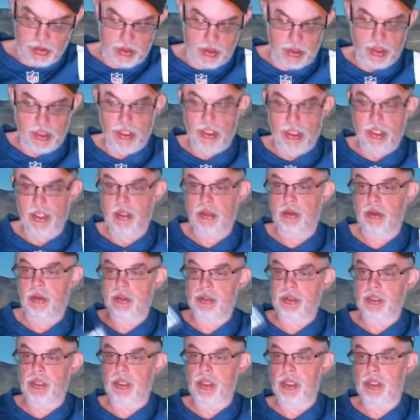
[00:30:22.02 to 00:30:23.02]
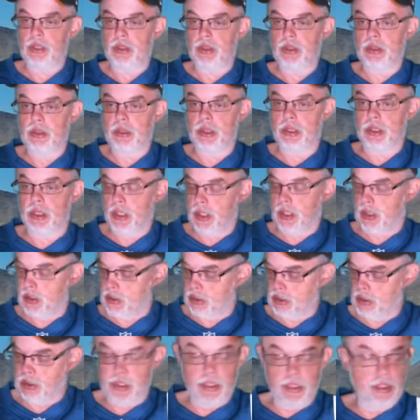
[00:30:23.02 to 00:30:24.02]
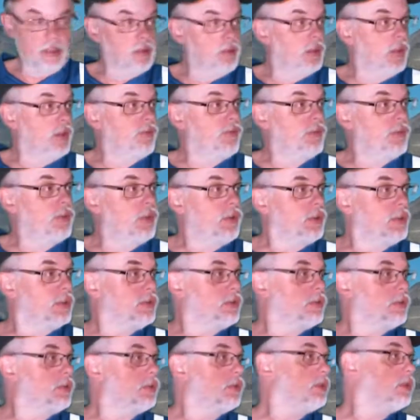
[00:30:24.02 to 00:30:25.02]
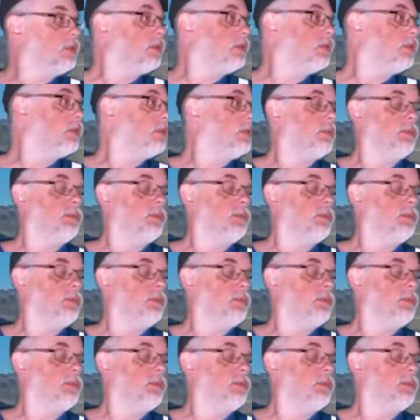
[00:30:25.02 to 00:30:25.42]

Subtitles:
And of course, she got her inhaler. They left all this on the